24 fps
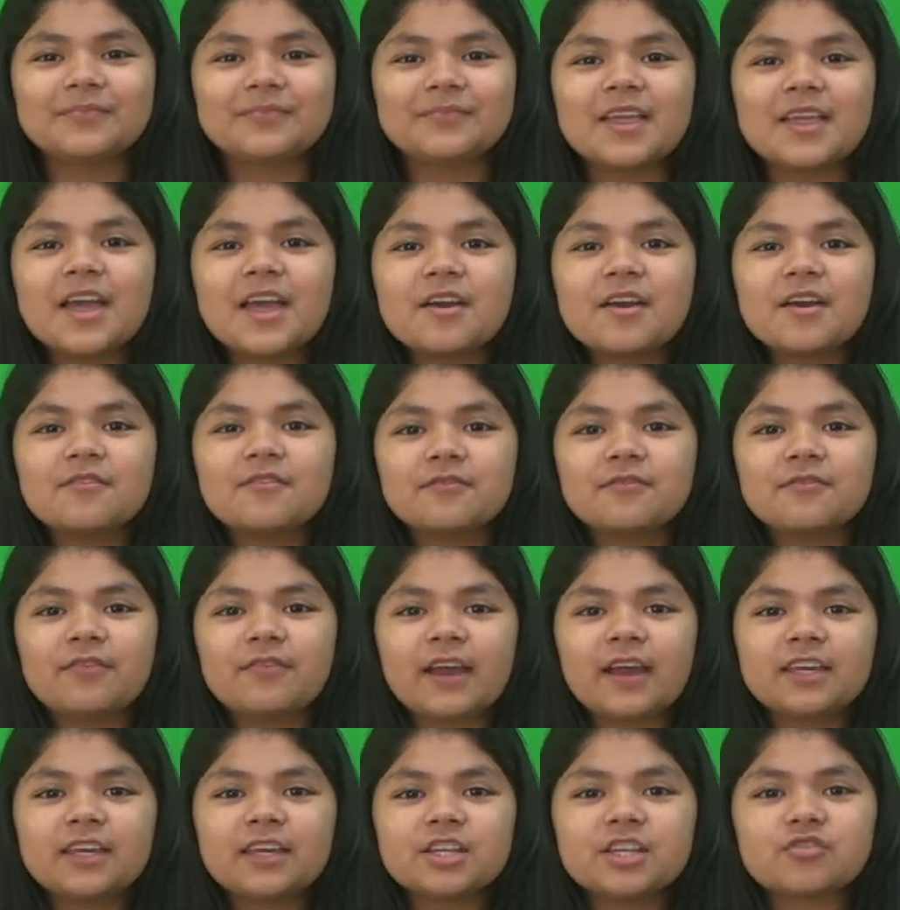Vikings
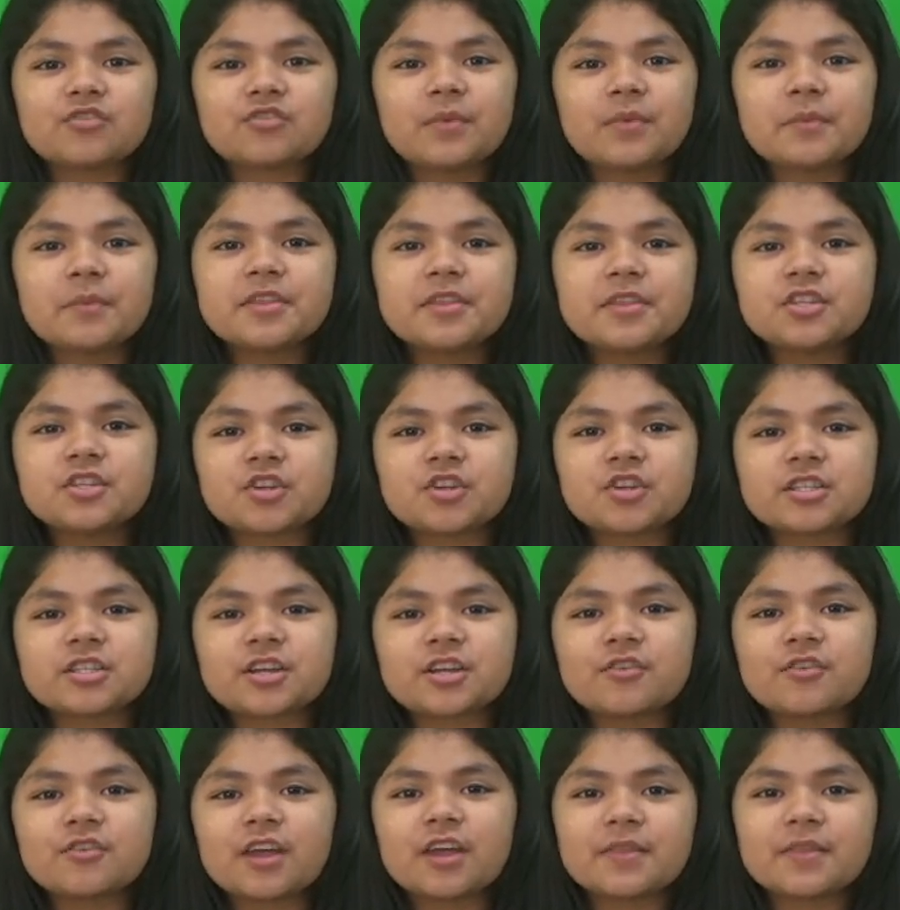remember the dress code and
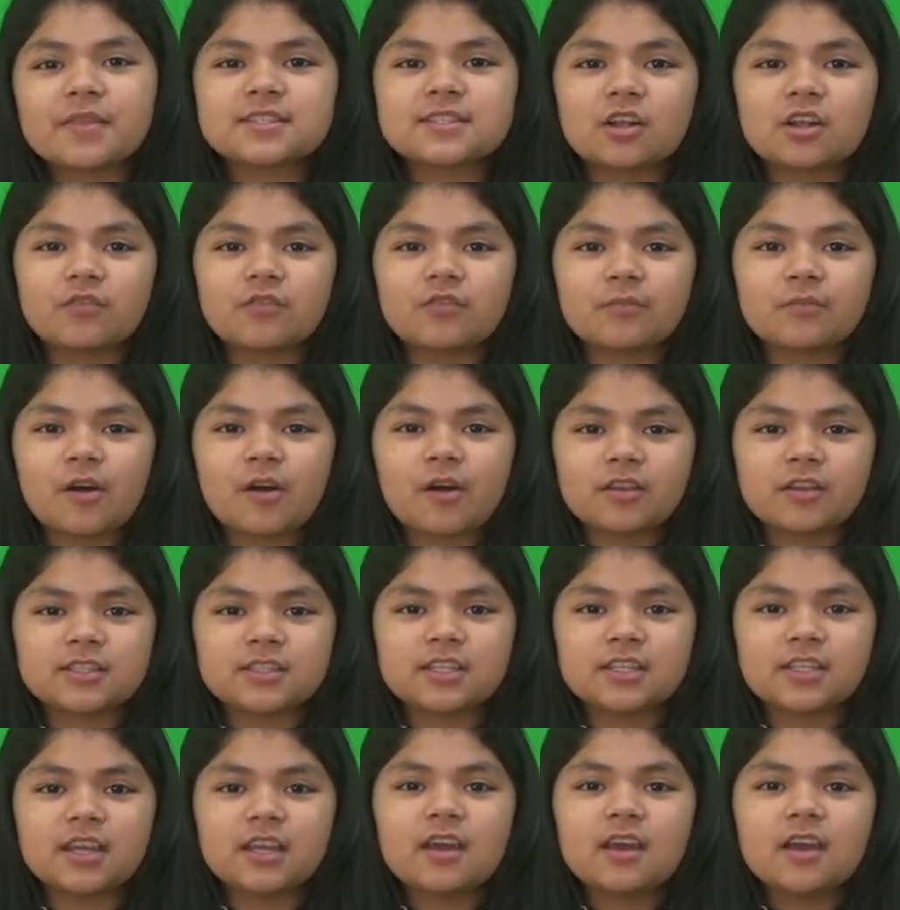the cell phone policy.
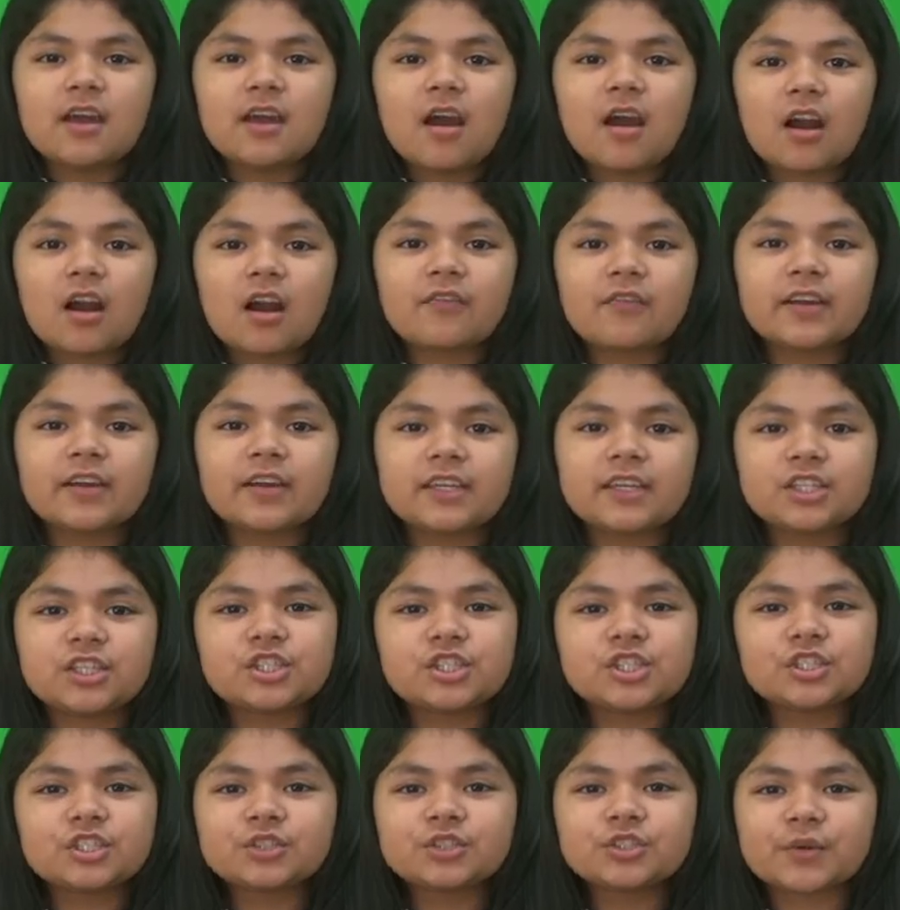Our Viking shield
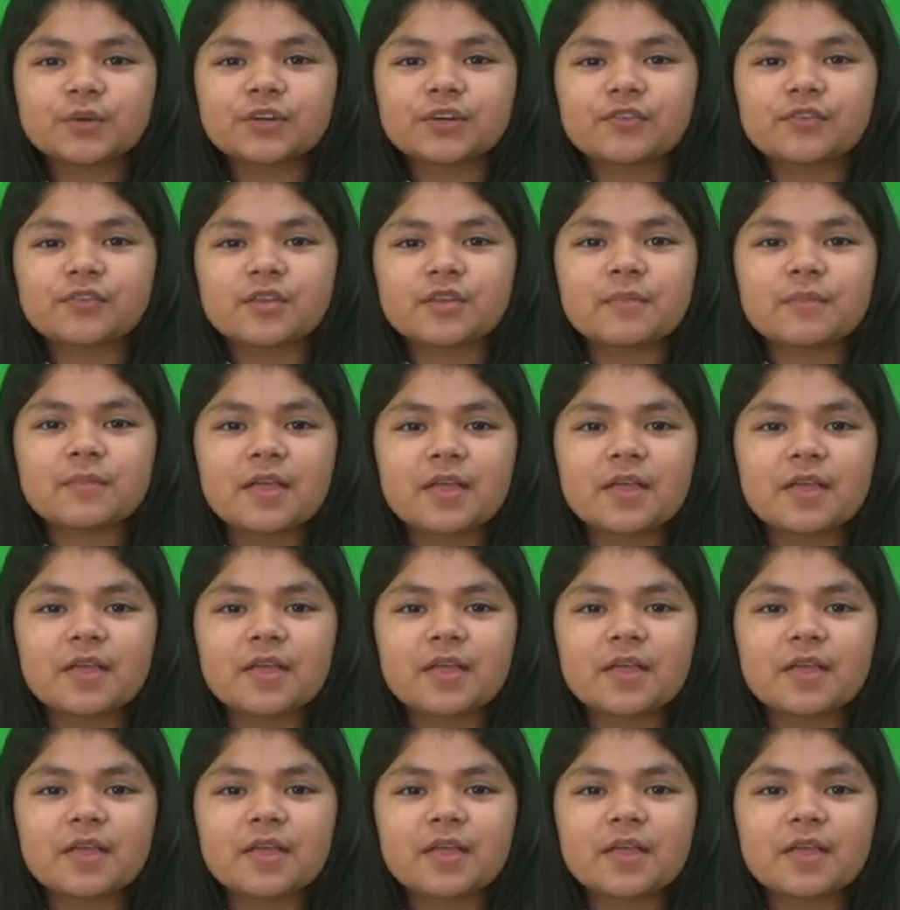word for the month is